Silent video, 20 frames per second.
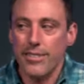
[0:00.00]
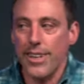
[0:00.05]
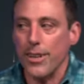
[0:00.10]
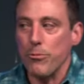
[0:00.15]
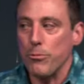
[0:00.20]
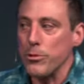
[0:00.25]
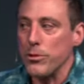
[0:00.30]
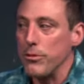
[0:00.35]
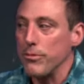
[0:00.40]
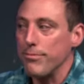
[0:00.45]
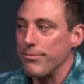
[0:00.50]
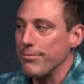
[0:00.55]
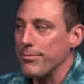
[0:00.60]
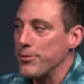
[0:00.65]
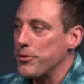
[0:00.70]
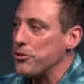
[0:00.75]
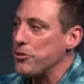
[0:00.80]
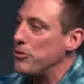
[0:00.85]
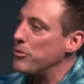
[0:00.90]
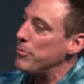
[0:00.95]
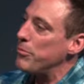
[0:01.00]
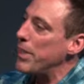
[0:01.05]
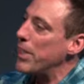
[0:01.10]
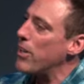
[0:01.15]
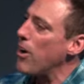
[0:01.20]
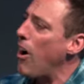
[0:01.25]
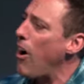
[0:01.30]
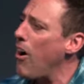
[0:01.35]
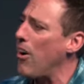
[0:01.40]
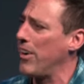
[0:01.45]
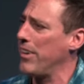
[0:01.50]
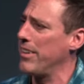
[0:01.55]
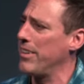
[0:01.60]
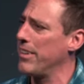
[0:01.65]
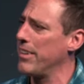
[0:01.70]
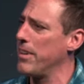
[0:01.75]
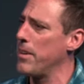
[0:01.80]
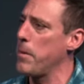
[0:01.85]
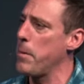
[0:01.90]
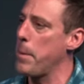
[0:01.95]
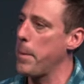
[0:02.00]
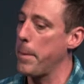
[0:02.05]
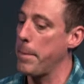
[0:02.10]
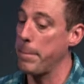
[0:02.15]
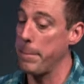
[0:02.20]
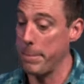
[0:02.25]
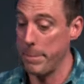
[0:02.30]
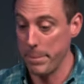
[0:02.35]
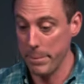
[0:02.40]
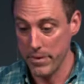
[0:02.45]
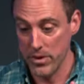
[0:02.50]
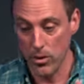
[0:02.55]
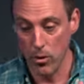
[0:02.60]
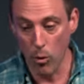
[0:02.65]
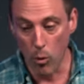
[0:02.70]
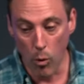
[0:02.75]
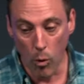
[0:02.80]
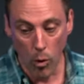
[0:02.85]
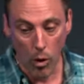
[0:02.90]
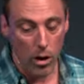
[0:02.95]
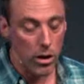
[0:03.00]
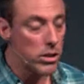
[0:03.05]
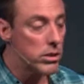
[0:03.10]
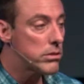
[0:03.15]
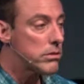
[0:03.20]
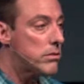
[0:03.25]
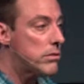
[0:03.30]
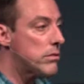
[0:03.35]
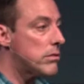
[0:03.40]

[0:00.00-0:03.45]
that will soon be gone? Or